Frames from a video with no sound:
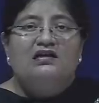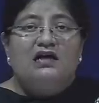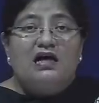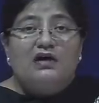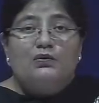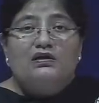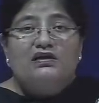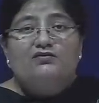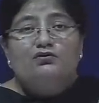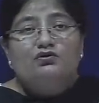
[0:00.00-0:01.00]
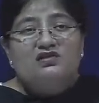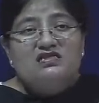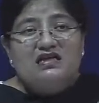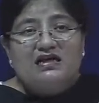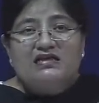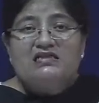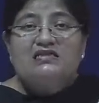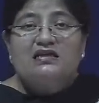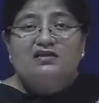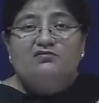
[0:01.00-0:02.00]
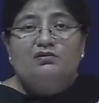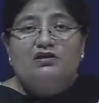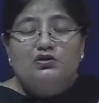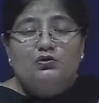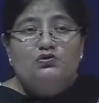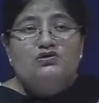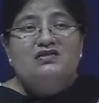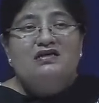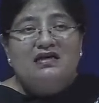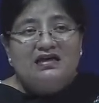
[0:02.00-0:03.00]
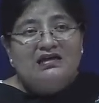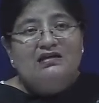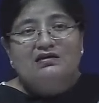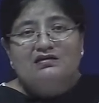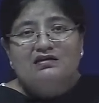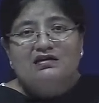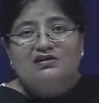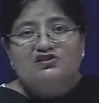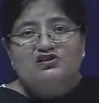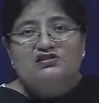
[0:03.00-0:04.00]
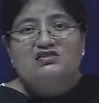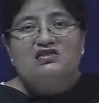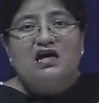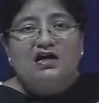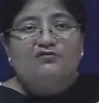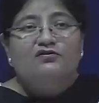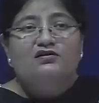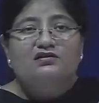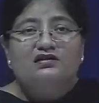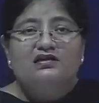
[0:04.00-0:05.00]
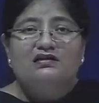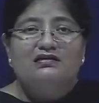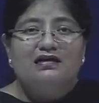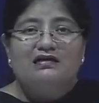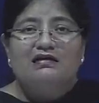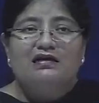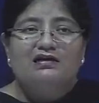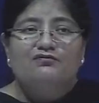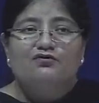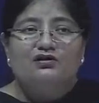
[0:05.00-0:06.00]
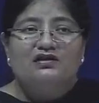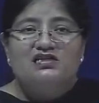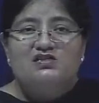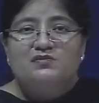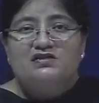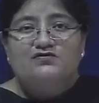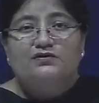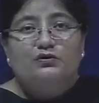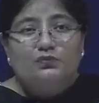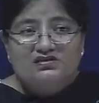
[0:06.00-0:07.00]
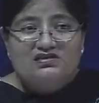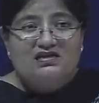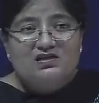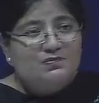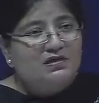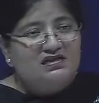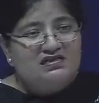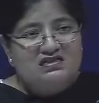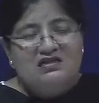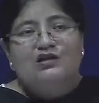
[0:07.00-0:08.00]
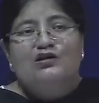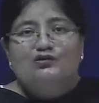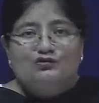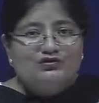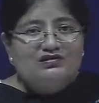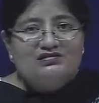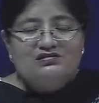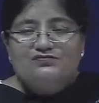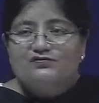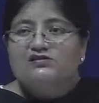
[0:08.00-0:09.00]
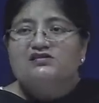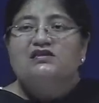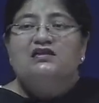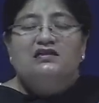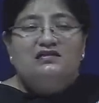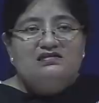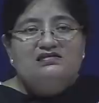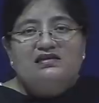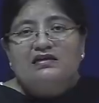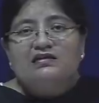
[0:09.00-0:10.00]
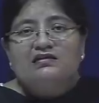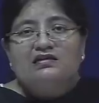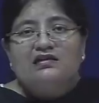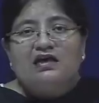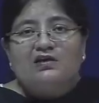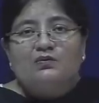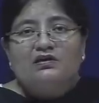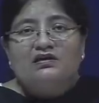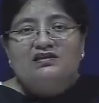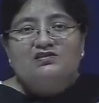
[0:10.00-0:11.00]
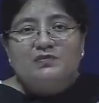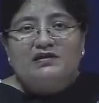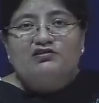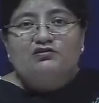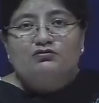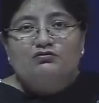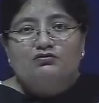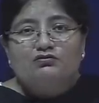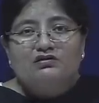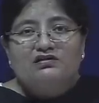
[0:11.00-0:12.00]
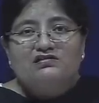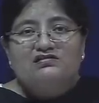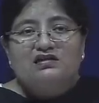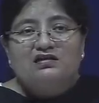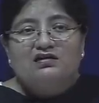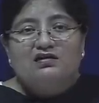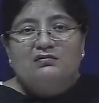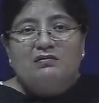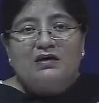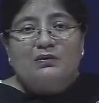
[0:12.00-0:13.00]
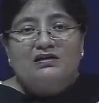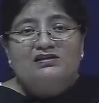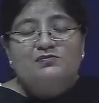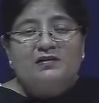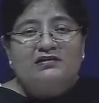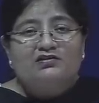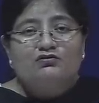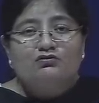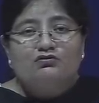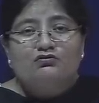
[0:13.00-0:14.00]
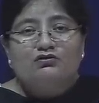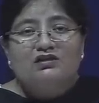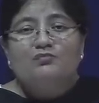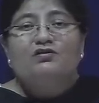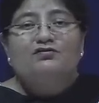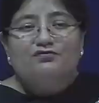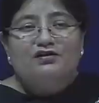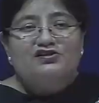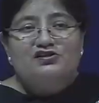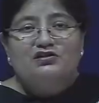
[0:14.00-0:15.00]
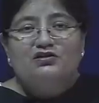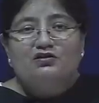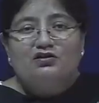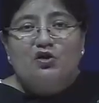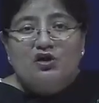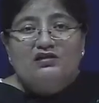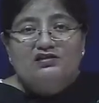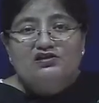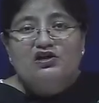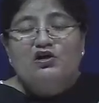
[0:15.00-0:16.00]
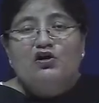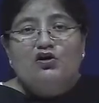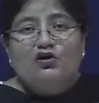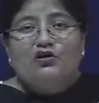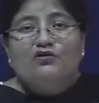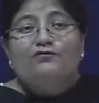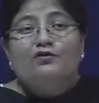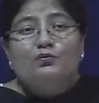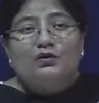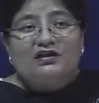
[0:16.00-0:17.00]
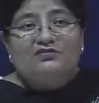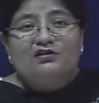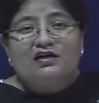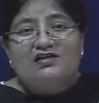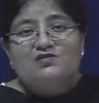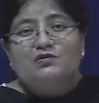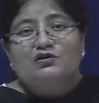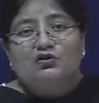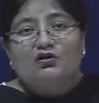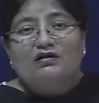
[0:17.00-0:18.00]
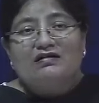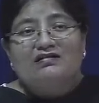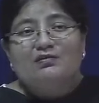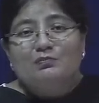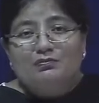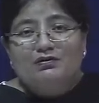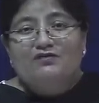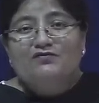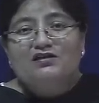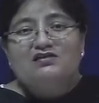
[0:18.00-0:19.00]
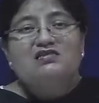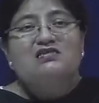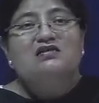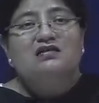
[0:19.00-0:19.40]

I will give you the slides that have been used in the lectures after the deadline for that specific quiz has passed. So this is first. The second thing I will expect you to do is I will expect you to keep refreshing your knowledge of whatever has been taught in the previous